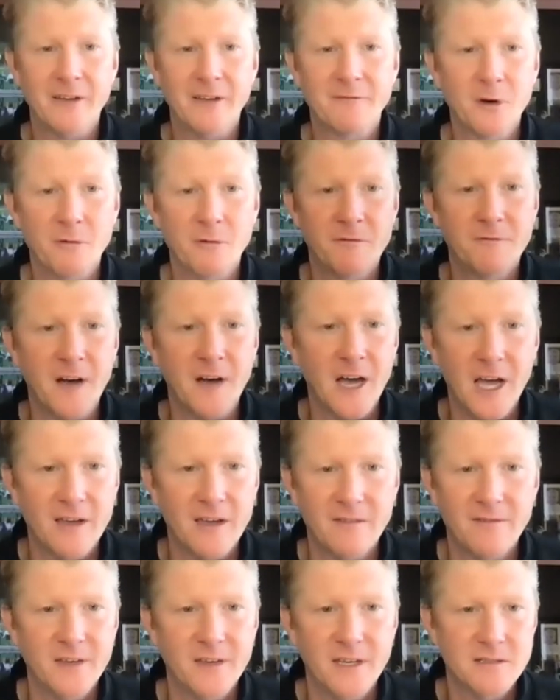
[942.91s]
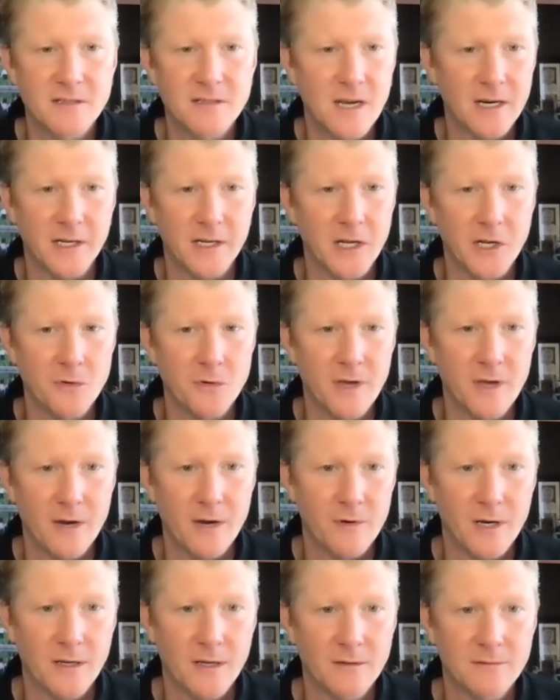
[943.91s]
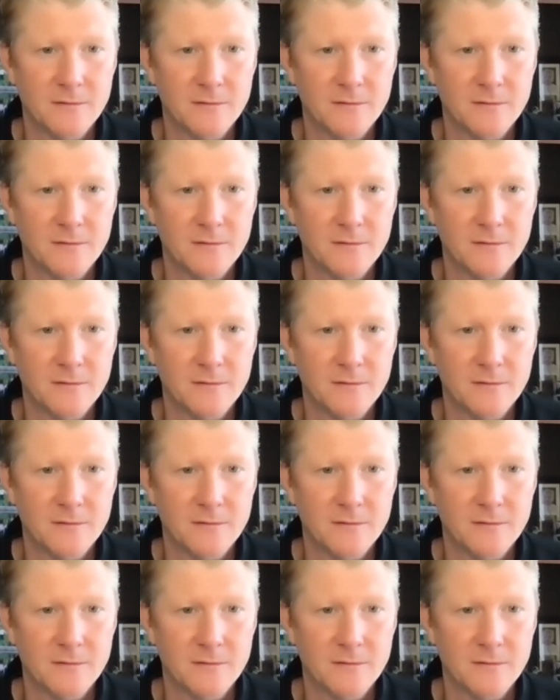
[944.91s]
iPhone 5 is not going to do that, right?